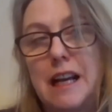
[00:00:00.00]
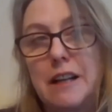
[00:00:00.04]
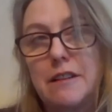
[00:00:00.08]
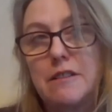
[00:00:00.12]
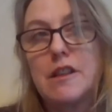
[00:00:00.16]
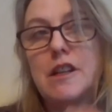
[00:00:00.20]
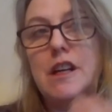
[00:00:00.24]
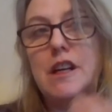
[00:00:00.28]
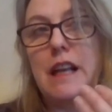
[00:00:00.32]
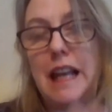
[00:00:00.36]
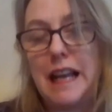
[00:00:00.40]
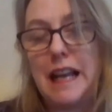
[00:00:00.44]

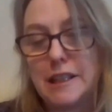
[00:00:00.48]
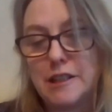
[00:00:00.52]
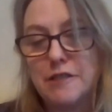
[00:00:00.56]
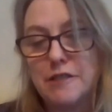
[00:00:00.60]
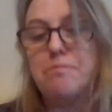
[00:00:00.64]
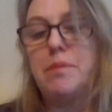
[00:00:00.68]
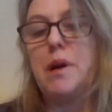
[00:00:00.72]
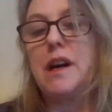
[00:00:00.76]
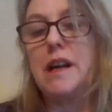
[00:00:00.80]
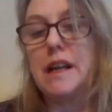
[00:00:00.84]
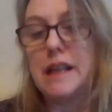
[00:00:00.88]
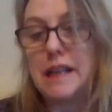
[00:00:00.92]
that
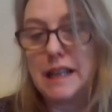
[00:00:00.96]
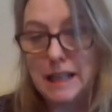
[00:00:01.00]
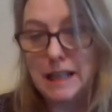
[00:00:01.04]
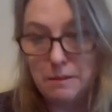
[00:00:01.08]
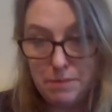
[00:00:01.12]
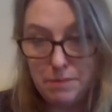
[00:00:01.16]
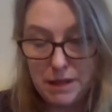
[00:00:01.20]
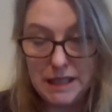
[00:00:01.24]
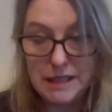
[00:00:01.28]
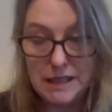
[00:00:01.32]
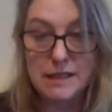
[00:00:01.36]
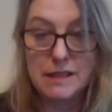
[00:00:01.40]
collective
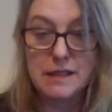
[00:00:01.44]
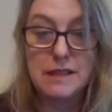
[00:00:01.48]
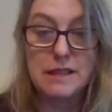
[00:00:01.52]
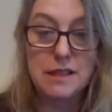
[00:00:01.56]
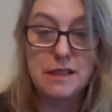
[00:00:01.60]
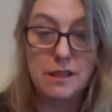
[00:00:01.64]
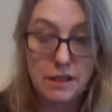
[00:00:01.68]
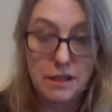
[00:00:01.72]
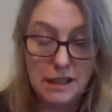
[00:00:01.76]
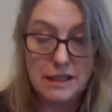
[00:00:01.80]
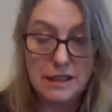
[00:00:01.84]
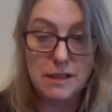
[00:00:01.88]
bargaining piece
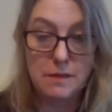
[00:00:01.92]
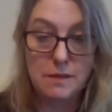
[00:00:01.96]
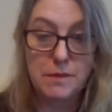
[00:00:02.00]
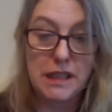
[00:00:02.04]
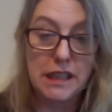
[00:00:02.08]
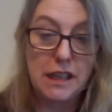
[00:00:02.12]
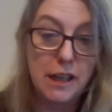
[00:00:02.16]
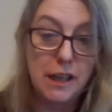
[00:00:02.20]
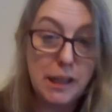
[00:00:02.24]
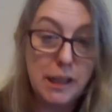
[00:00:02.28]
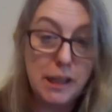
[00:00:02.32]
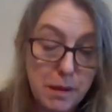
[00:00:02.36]
is certainly
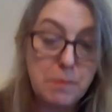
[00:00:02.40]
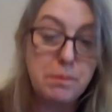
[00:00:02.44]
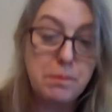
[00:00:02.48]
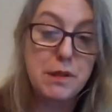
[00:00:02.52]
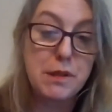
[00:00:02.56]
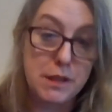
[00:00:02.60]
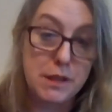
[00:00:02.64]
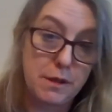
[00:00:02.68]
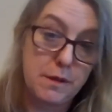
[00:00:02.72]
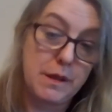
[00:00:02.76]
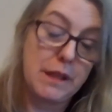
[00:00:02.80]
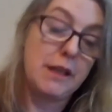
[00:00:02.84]
something I'll be
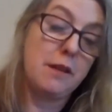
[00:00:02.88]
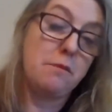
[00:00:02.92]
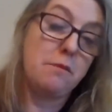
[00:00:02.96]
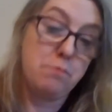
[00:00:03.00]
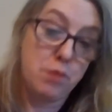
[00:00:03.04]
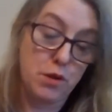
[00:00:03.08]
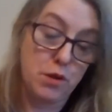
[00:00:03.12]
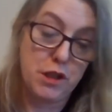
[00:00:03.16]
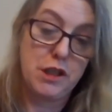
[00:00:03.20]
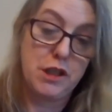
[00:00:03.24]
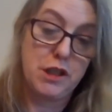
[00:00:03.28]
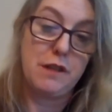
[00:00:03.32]
pursuing
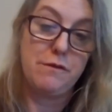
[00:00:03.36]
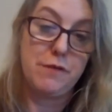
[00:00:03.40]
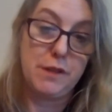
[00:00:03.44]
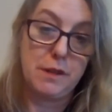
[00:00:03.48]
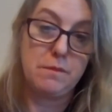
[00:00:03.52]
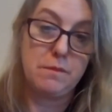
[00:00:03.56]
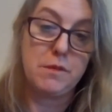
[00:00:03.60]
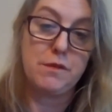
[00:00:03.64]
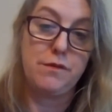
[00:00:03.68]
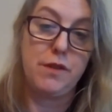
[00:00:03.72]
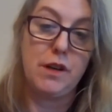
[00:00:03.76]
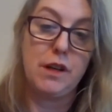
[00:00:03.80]
and pushing for
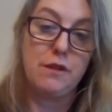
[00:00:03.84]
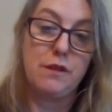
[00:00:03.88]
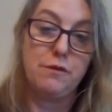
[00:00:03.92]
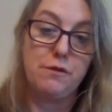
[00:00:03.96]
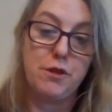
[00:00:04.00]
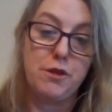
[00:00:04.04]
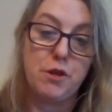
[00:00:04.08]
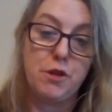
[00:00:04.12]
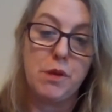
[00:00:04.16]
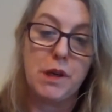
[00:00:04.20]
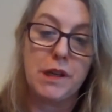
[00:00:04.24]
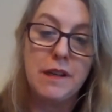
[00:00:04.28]
them to follow
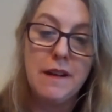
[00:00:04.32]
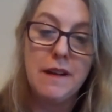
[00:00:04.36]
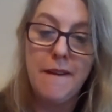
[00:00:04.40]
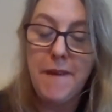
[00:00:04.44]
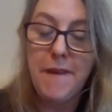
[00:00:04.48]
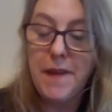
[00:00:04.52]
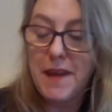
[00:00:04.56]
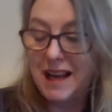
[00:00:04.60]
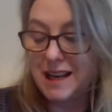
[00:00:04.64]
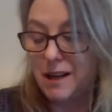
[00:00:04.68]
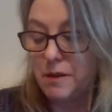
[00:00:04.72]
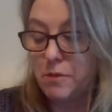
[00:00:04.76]
through on.
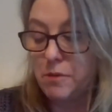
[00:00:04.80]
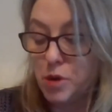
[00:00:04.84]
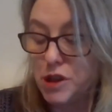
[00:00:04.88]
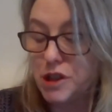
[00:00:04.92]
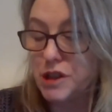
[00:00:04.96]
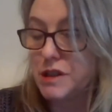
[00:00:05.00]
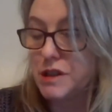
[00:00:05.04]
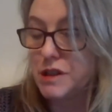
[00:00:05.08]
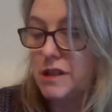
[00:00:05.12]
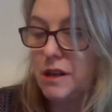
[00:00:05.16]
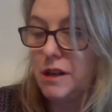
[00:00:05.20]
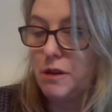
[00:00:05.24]
And I
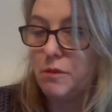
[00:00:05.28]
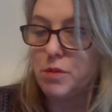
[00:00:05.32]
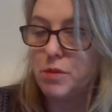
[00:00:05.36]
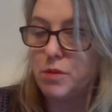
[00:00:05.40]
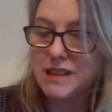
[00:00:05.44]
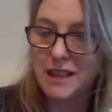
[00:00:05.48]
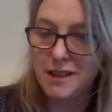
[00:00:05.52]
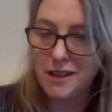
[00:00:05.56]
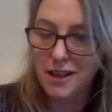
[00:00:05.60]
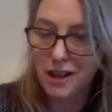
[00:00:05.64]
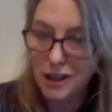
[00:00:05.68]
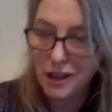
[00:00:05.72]
would just note
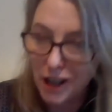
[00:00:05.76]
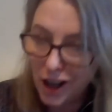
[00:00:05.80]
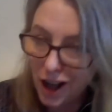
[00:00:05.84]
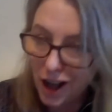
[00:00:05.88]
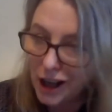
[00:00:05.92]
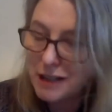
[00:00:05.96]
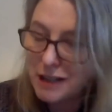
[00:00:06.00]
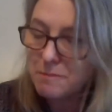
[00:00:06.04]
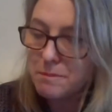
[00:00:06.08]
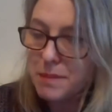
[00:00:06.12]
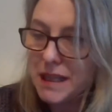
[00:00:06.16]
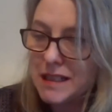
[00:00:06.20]
with that
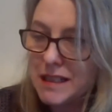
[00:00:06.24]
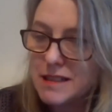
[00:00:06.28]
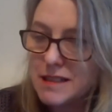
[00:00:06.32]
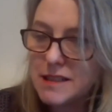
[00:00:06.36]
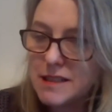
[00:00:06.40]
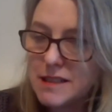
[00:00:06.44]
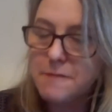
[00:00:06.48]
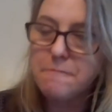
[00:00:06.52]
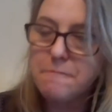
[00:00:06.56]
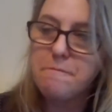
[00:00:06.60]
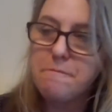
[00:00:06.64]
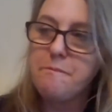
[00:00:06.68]
online
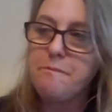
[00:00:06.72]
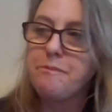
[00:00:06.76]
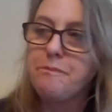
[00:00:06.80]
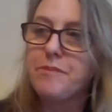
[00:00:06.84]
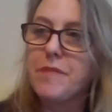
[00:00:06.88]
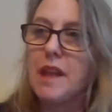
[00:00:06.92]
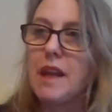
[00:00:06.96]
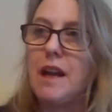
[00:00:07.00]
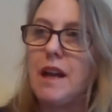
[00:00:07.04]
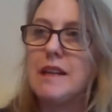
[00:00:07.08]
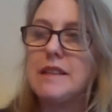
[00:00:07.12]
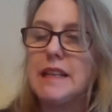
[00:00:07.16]
piece,
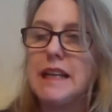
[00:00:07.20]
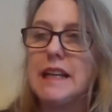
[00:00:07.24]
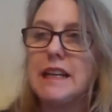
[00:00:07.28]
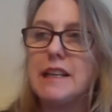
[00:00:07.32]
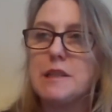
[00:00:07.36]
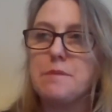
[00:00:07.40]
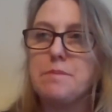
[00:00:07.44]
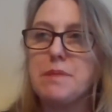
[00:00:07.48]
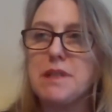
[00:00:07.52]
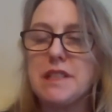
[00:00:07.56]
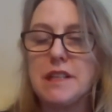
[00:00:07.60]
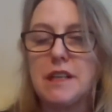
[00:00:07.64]
I
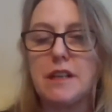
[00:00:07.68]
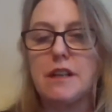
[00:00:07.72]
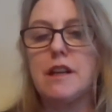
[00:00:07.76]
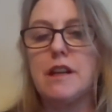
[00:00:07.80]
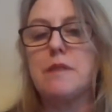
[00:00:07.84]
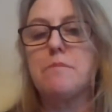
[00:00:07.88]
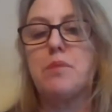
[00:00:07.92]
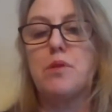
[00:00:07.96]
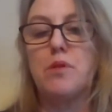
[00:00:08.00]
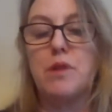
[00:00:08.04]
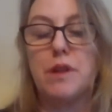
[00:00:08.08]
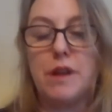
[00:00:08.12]
think it's
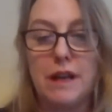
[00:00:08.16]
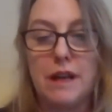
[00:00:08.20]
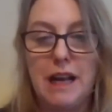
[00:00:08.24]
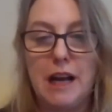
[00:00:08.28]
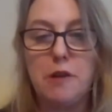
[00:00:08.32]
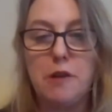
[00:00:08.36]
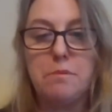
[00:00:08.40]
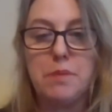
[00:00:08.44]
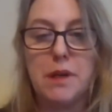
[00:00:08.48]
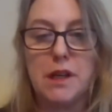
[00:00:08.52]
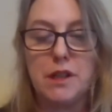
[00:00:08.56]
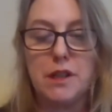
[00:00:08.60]
particularly important
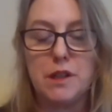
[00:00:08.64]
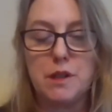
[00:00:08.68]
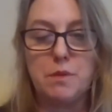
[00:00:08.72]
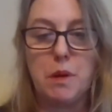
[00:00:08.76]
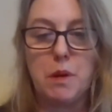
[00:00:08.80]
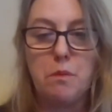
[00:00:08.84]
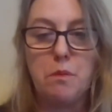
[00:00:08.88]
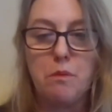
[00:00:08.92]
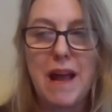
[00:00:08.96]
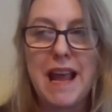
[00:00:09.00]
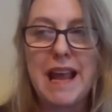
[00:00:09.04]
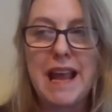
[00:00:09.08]
now because
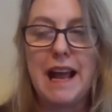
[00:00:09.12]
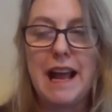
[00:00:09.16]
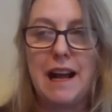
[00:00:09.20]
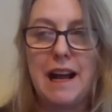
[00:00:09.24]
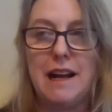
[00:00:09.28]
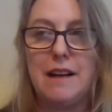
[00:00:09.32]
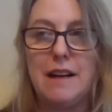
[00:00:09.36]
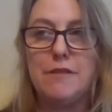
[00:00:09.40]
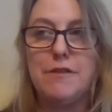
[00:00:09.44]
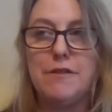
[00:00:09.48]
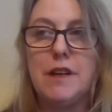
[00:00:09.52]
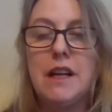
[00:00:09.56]
we may
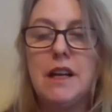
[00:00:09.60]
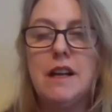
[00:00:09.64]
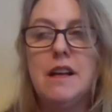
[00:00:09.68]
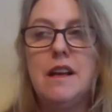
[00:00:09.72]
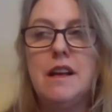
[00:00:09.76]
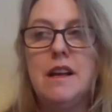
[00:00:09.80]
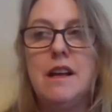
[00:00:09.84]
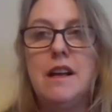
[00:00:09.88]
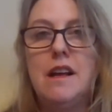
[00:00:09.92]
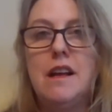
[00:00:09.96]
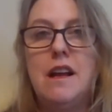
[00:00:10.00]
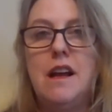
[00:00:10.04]
have
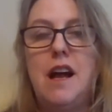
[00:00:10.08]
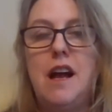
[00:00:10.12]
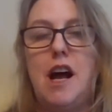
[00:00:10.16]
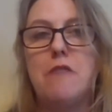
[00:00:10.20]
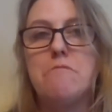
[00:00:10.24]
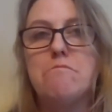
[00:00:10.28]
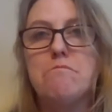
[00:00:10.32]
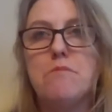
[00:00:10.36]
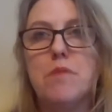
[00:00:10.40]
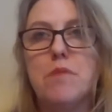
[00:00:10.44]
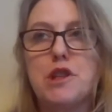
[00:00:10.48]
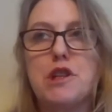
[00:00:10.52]

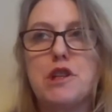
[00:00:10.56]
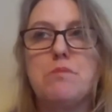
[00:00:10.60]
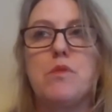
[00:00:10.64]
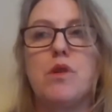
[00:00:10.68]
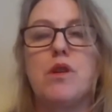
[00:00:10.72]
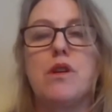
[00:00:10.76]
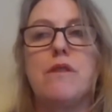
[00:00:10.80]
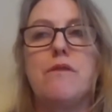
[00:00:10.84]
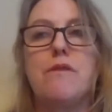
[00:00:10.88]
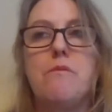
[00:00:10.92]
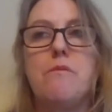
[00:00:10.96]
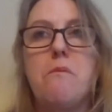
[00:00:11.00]
a much
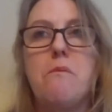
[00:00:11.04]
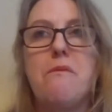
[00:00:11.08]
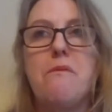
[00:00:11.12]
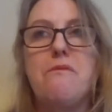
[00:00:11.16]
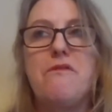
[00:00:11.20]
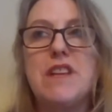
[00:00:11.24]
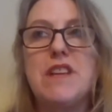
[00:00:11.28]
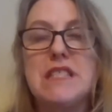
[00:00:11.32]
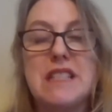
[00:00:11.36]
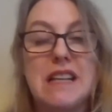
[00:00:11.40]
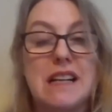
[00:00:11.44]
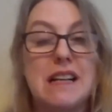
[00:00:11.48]
more
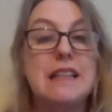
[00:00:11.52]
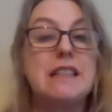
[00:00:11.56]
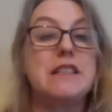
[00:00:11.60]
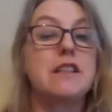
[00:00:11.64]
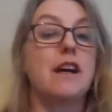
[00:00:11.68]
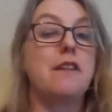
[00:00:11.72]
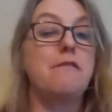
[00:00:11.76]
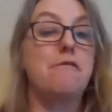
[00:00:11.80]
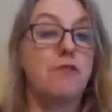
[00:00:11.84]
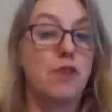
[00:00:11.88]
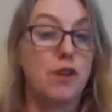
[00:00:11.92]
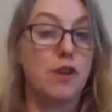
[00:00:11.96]
physically
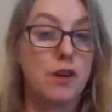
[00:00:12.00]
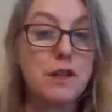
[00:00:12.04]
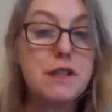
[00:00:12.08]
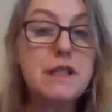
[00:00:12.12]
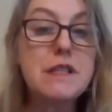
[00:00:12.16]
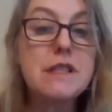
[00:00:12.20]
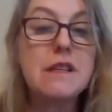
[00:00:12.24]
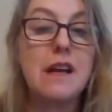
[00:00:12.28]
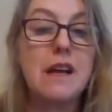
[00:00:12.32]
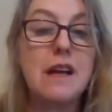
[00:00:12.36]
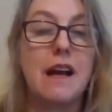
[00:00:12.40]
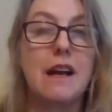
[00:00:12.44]

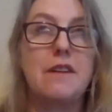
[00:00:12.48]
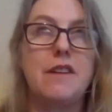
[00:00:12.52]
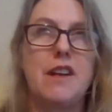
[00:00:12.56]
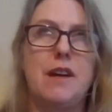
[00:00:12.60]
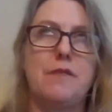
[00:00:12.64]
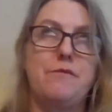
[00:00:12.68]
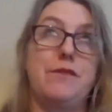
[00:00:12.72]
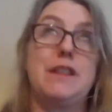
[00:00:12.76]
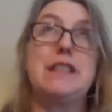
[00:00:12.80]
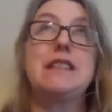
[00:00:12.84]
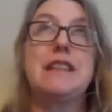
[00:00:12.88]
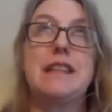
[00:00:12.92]
diverse, uh,
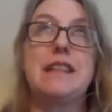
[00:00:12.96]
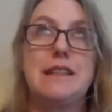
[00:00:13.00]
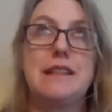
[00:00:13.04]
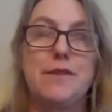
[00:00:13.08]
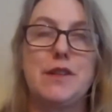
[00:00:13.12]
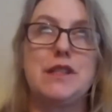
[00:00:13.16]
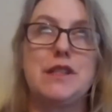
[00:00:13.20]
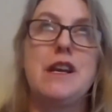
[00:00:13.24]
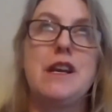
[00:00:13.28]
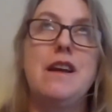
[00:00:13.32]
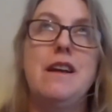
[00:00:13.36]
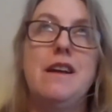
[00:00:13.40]
not physically
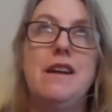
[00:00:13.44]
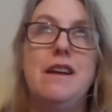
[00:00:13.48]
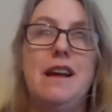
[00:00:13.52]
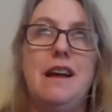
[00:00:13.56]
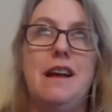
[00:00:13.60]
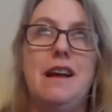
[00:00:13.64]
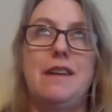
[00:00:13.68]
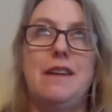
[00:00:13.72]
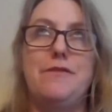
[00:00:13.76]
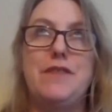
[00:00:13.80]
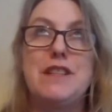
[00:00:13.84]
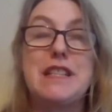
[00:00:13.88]
diverse,
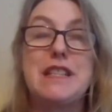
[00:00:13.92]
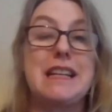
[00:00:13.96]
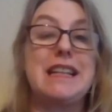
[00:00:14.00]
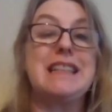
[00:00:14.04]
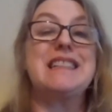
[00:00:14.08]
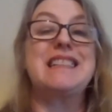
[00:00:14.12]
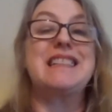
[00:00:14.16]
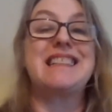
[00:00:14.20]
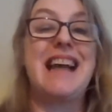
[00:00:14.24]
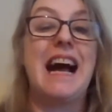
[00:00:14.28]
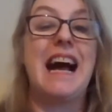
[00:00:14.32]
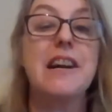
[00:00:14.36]
uh,
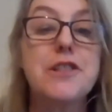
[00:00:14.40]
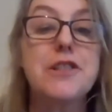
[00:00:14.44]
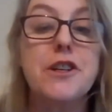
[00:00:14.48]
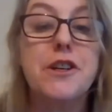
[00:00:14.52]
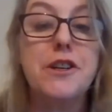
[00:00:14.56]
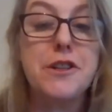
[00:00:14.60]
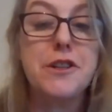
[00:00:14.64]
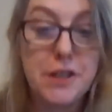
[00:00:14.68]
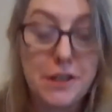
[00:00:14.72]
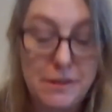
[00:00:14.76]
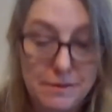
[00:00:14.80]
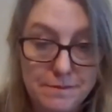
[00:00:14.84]
physically
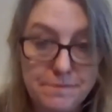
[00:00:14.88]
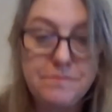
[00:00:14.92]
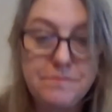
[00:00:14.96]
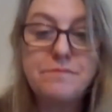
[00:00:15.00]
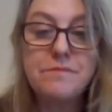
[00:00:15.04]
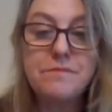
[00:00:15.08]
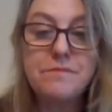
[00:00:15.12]
scattered